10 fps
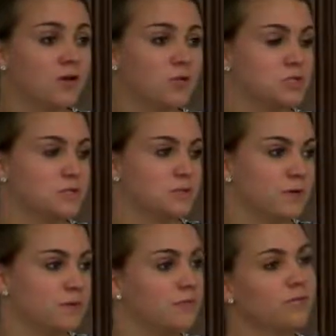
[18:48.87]
which was
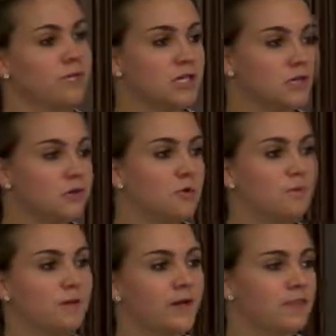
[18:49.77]
really
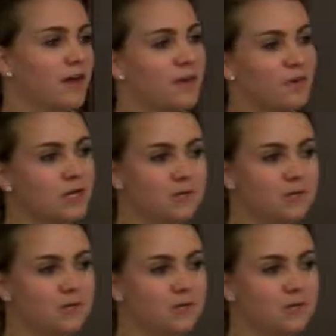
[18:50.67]
cute, but I thought I wanted